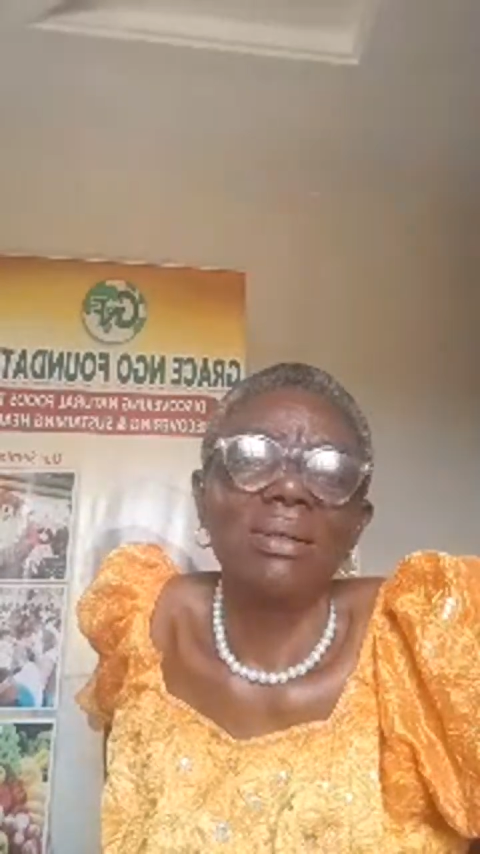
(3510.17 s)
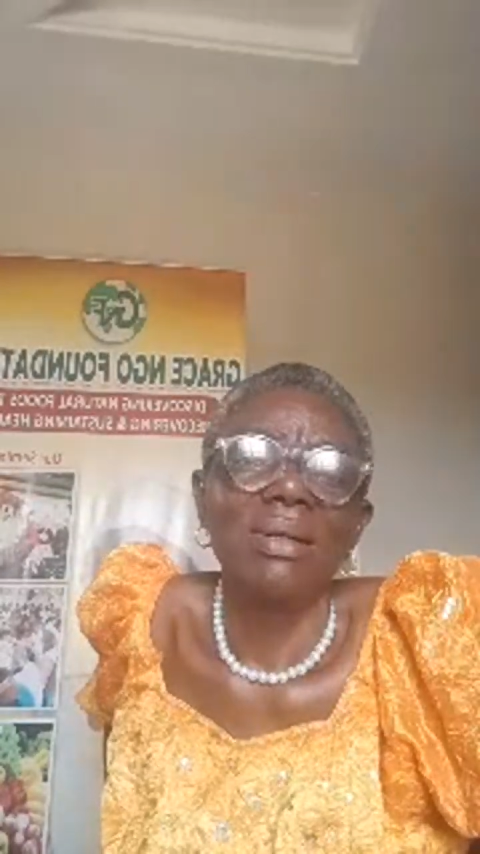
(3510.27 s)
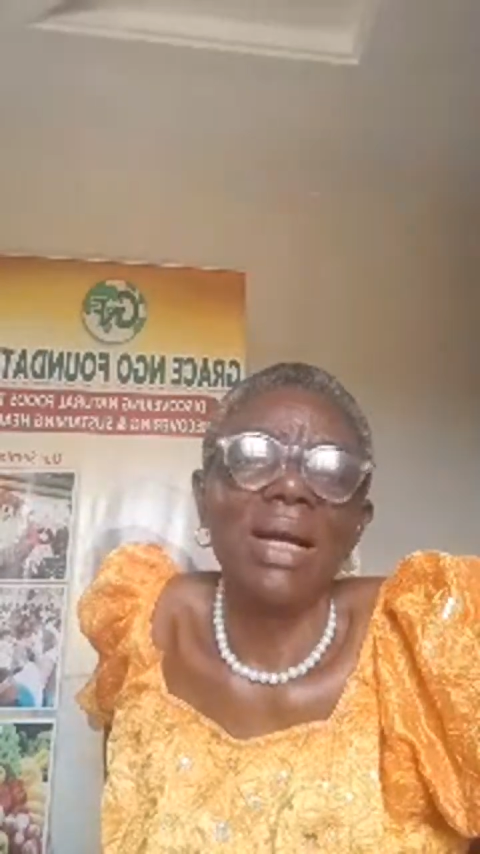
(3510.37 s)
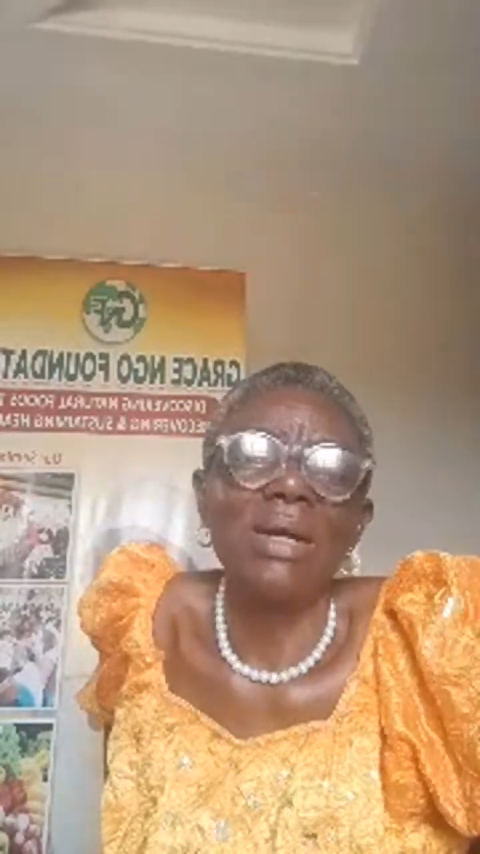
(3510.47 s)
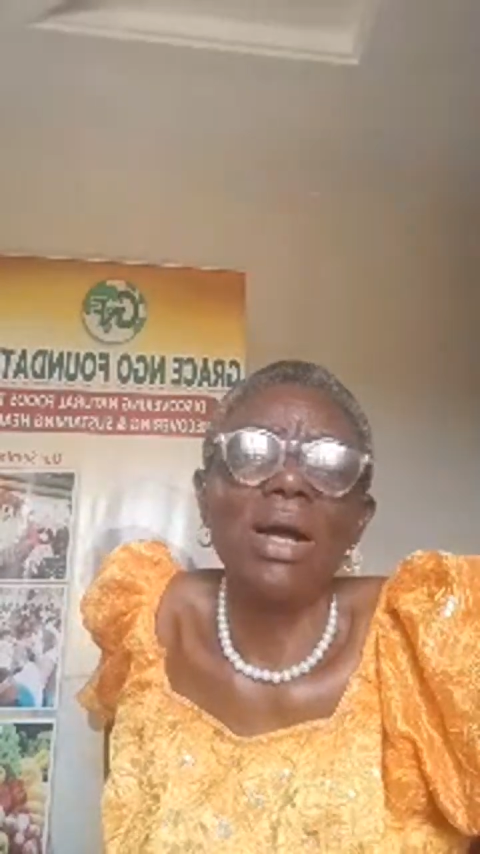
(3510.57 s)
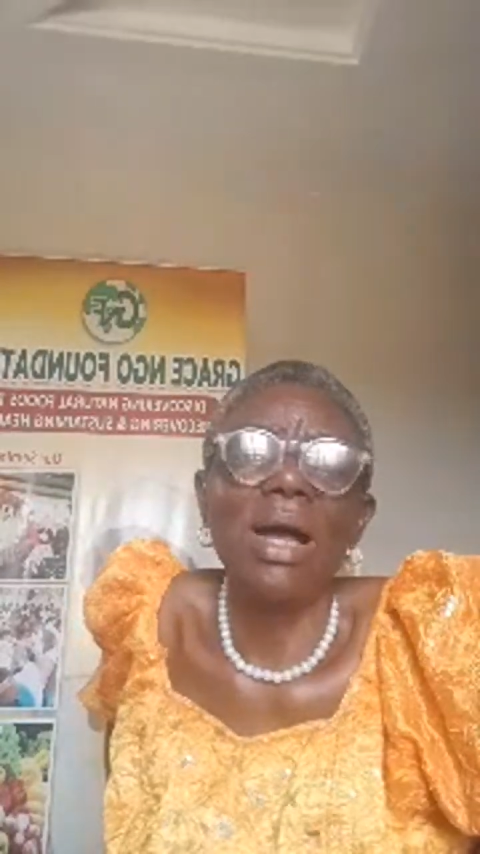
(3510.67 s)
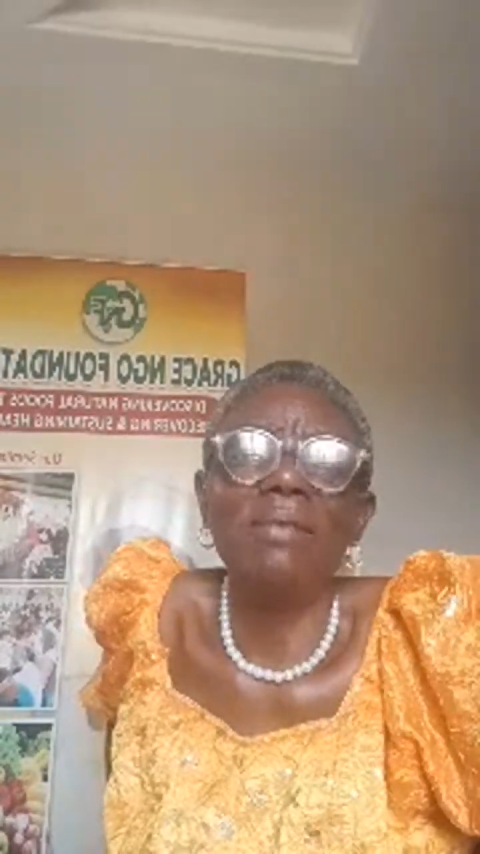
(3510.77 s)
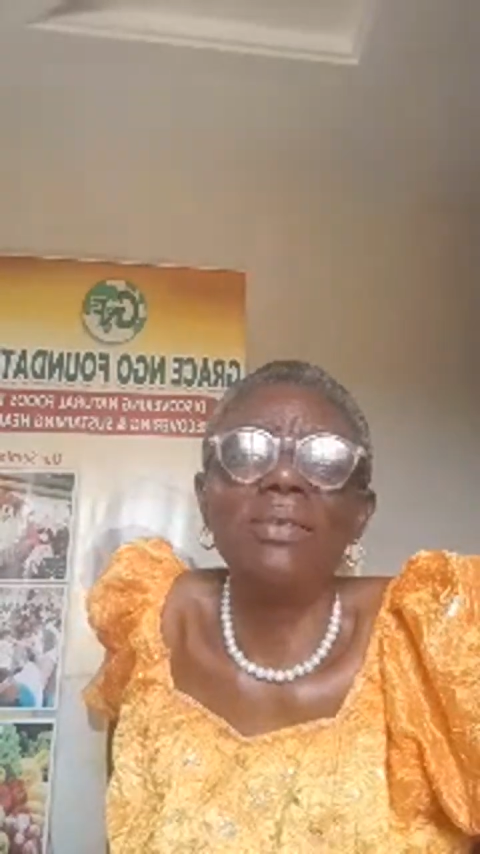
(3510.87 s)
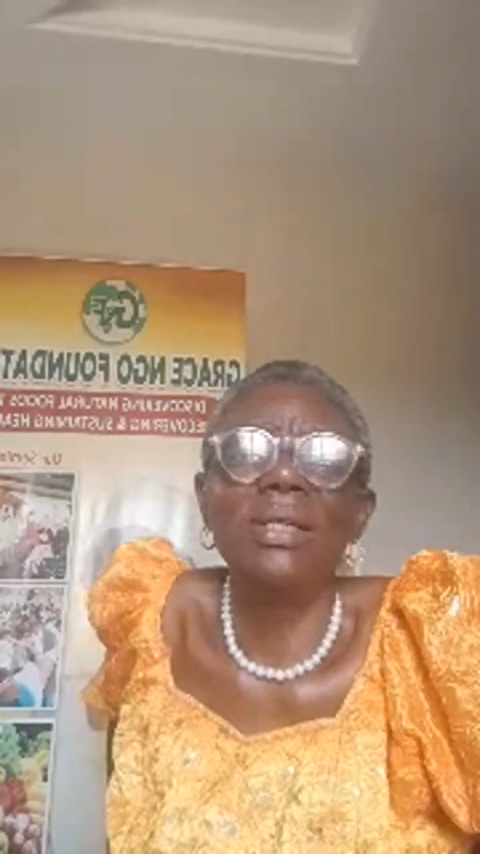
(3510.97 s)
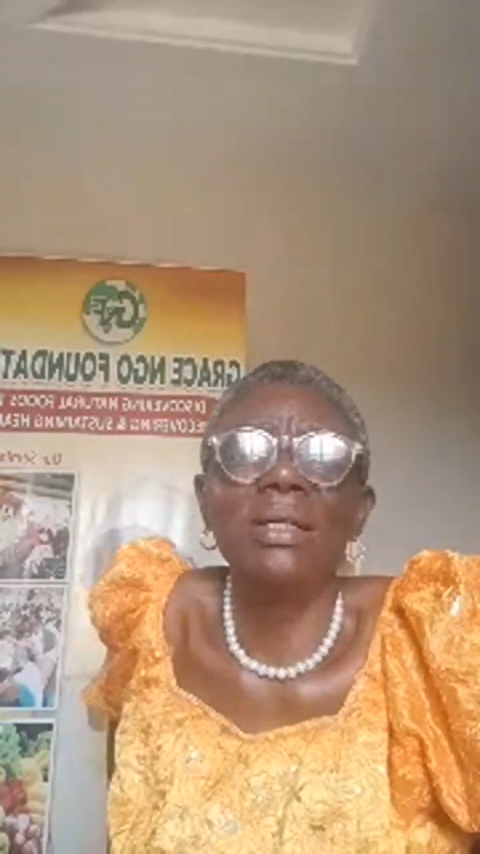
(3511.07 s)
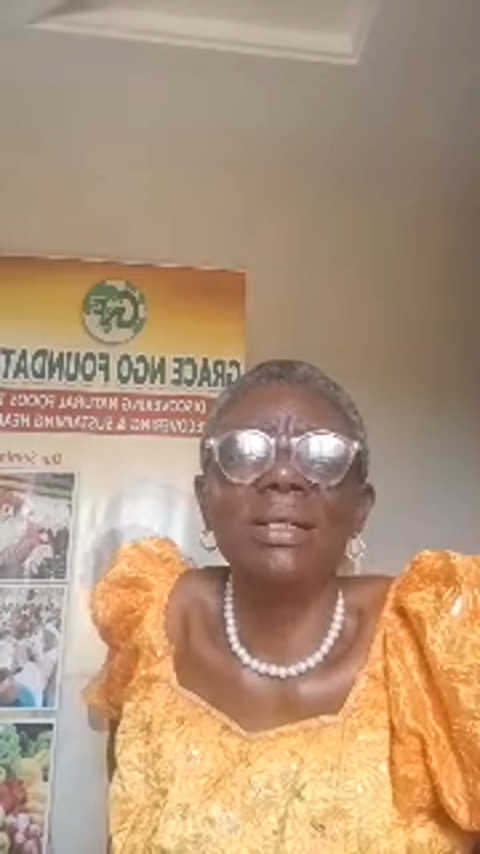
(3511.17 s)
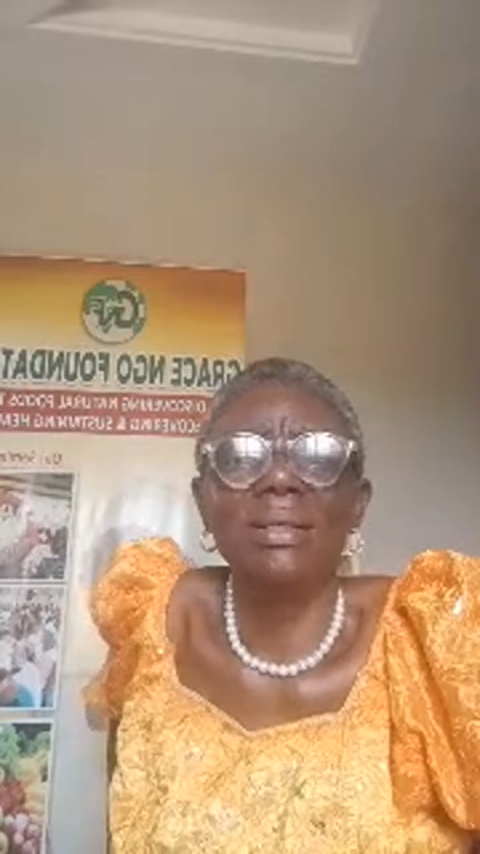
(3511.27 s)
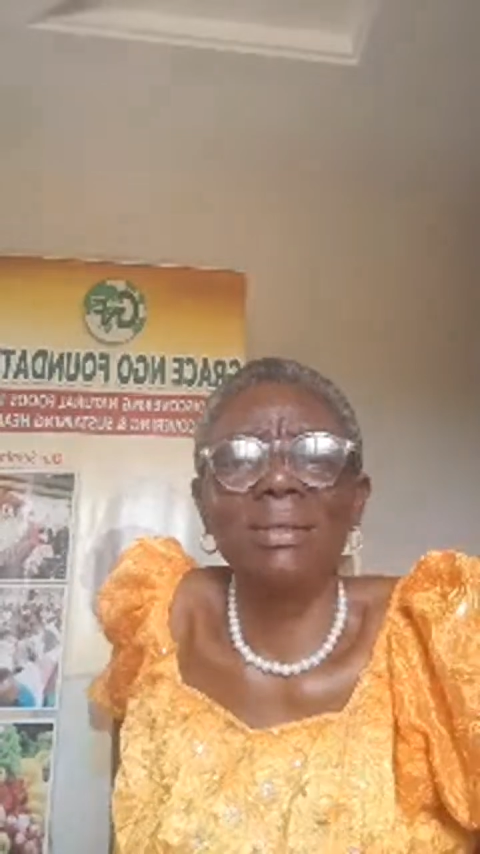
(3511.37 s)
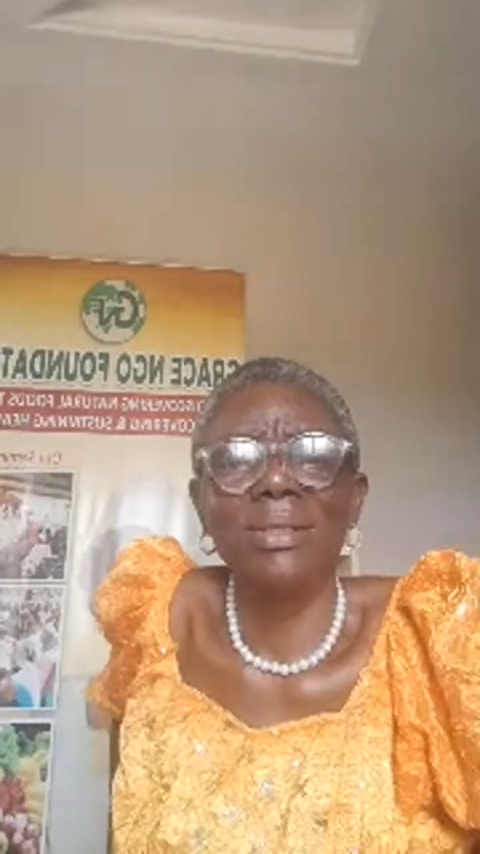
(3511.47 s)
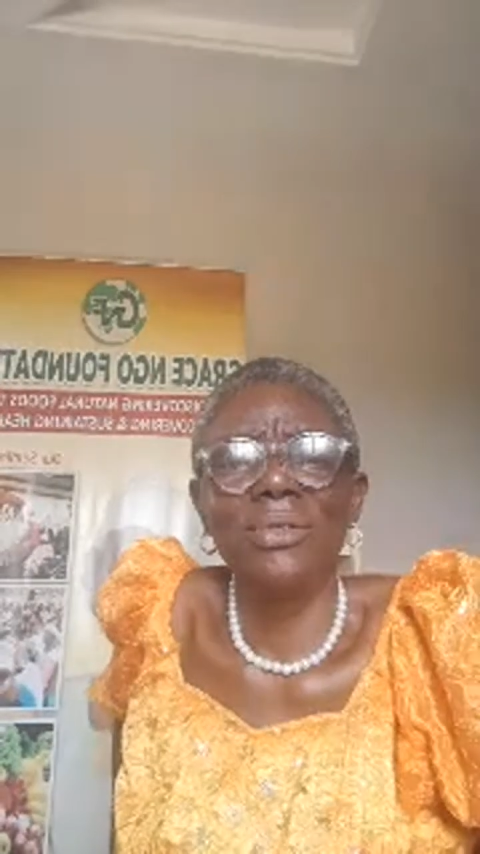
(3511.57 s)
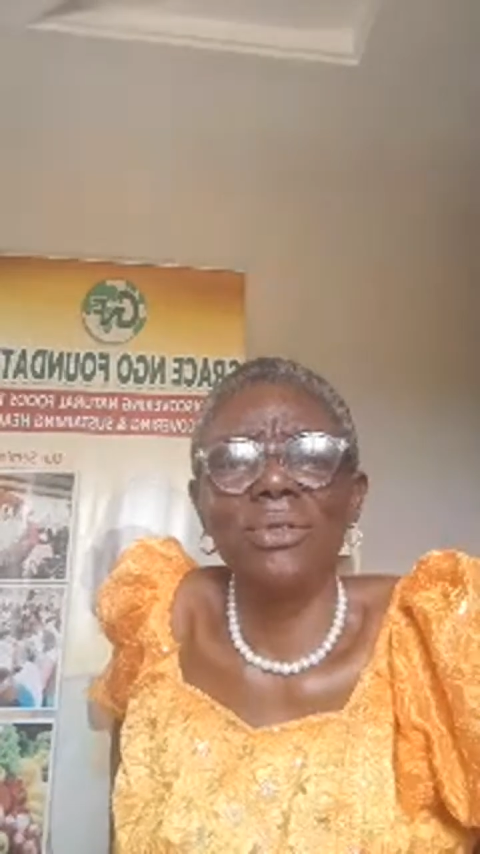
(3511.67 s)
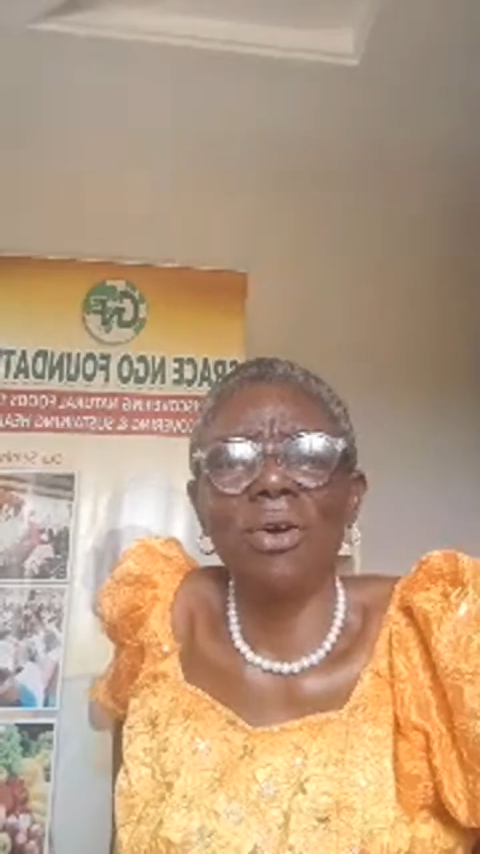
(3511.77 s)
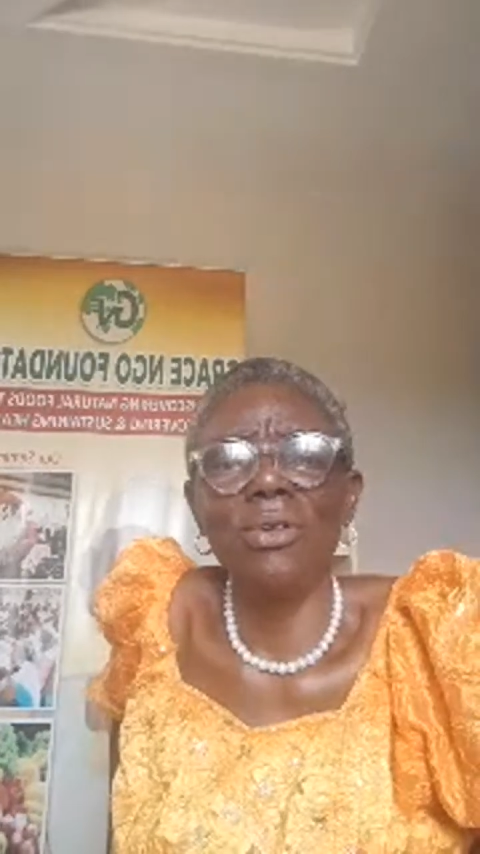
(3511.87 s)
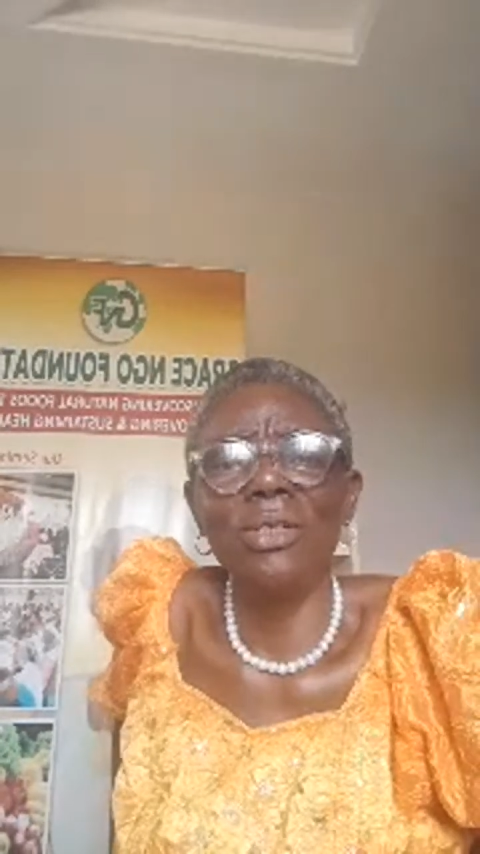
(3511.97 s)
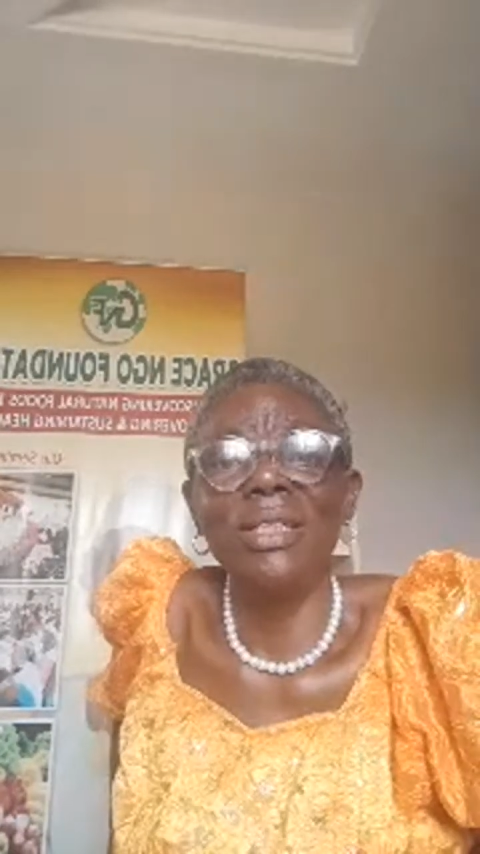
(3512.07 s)
I don't have
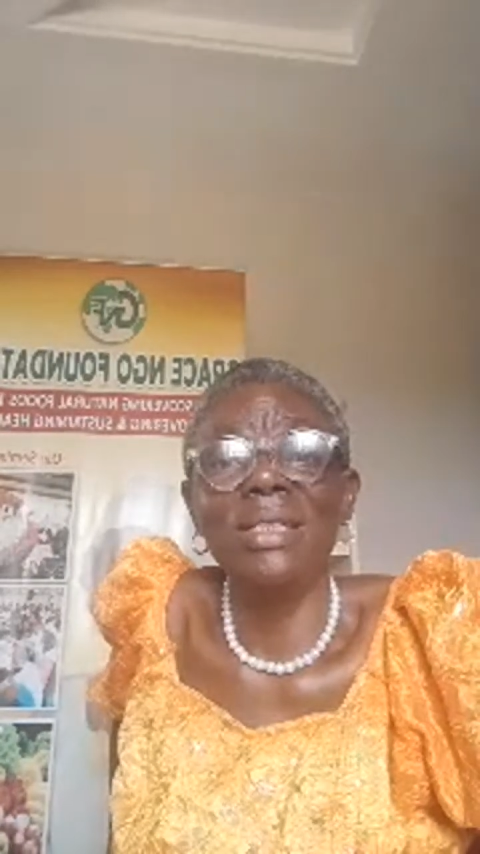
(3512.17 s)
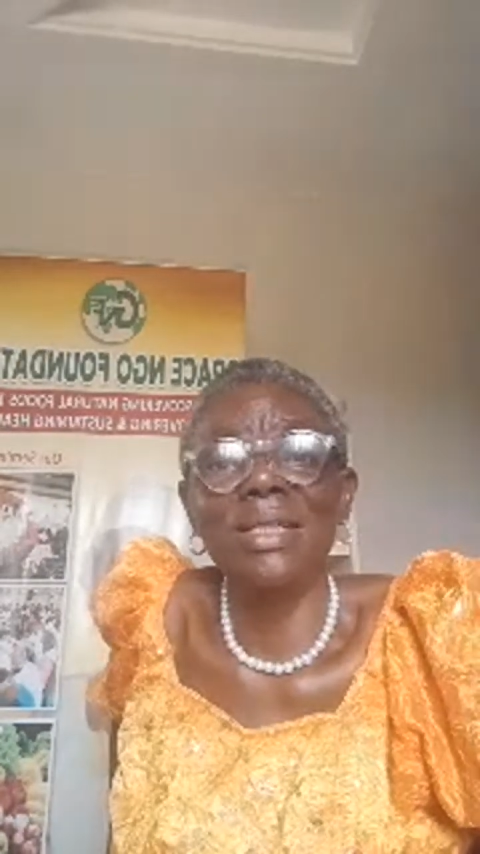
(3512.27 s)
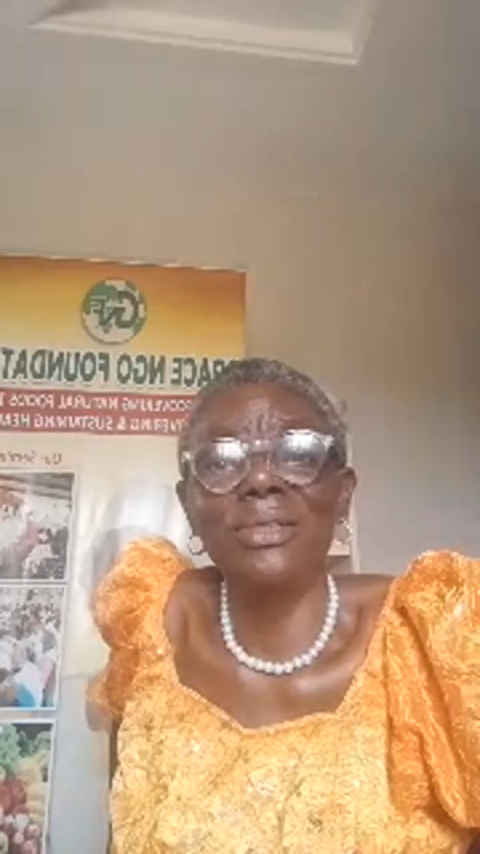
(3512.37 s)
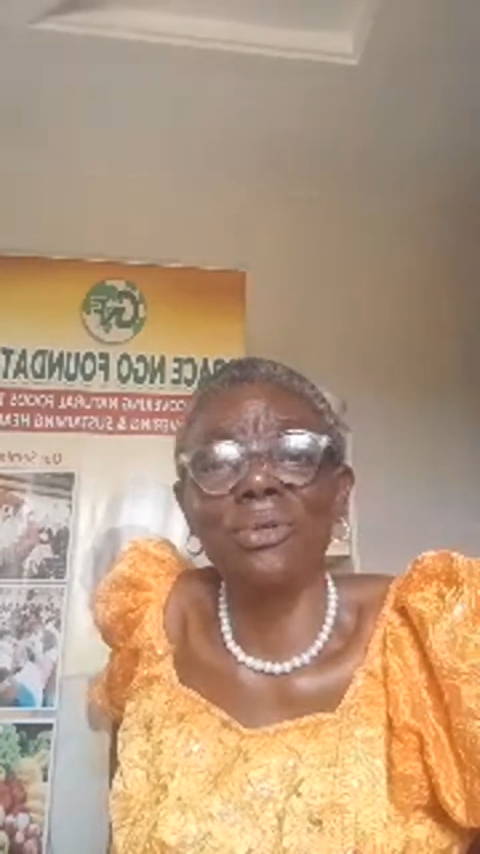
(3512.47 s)
all it takes